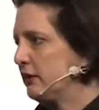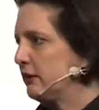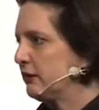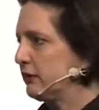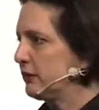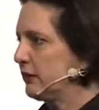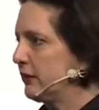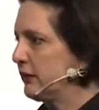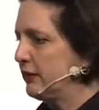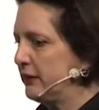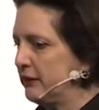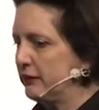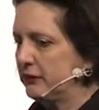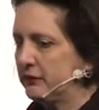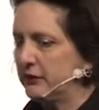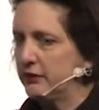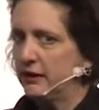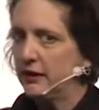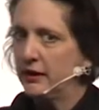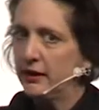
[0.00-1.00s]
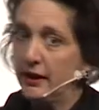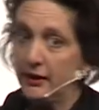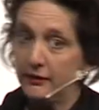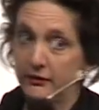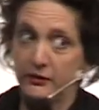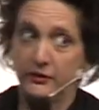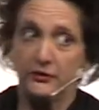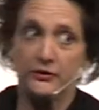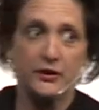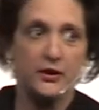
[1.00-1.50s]
So I was
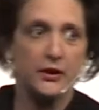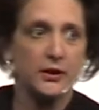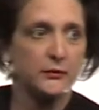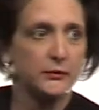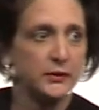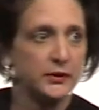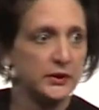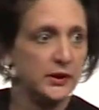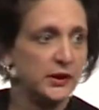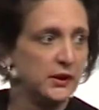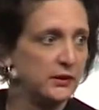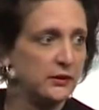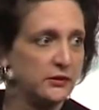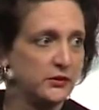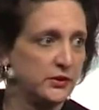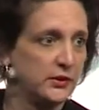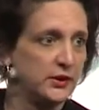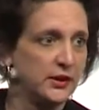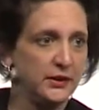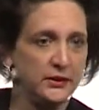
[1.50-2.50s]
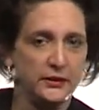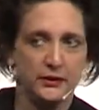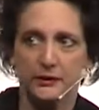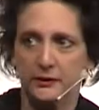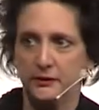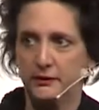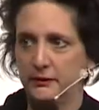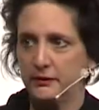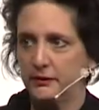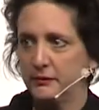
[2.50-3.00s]
asking Zahn, what the hell should I
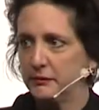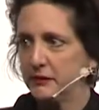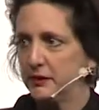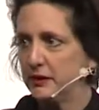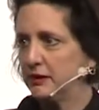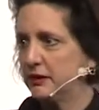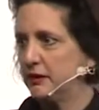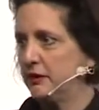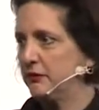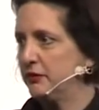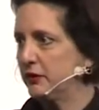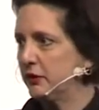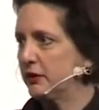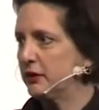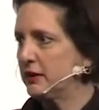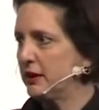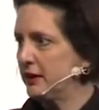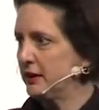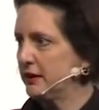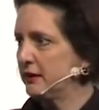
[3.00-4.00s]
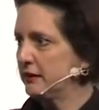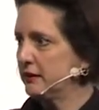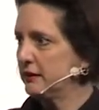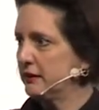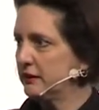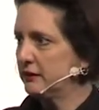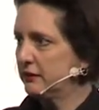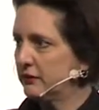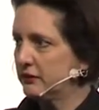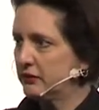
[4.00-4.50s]
do? Phil kind of
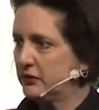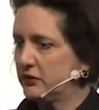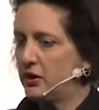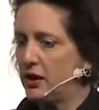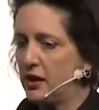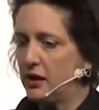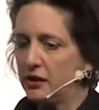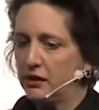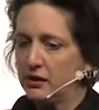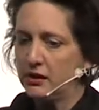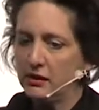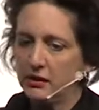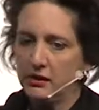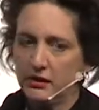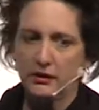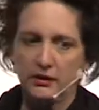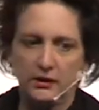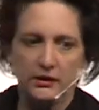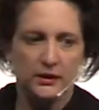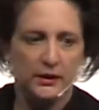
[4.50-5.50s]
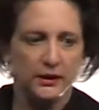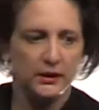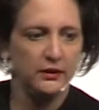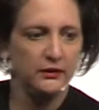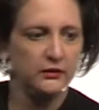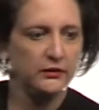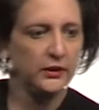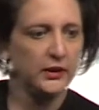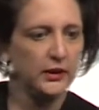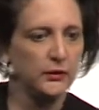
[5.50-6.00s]
stuck. And
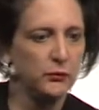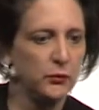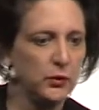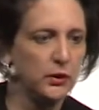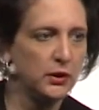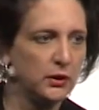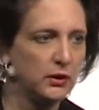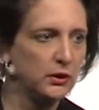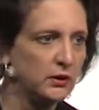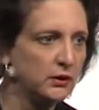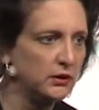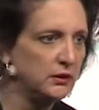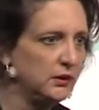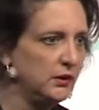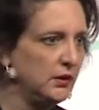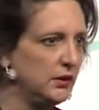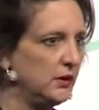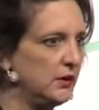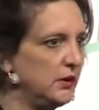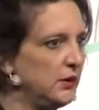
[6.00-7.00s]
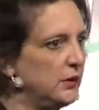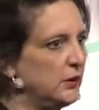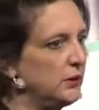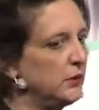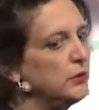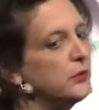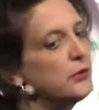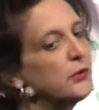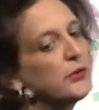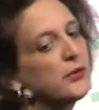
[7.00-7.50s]
he said, well,
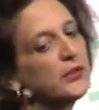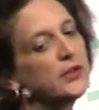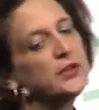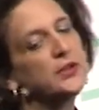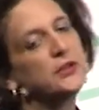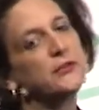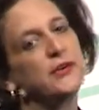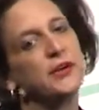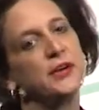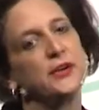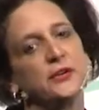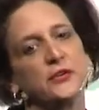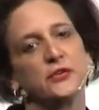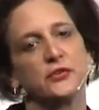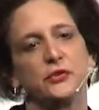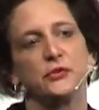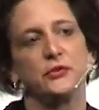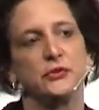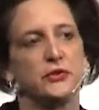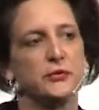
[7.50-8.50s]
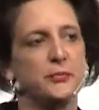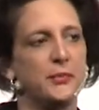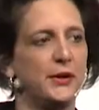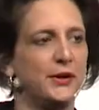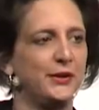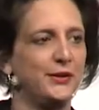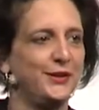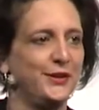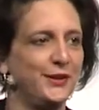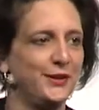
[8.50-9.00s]
who are the innovators who
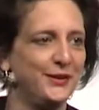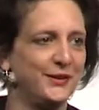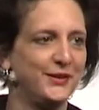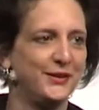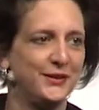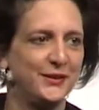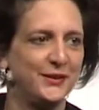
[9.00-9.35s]
inspired you?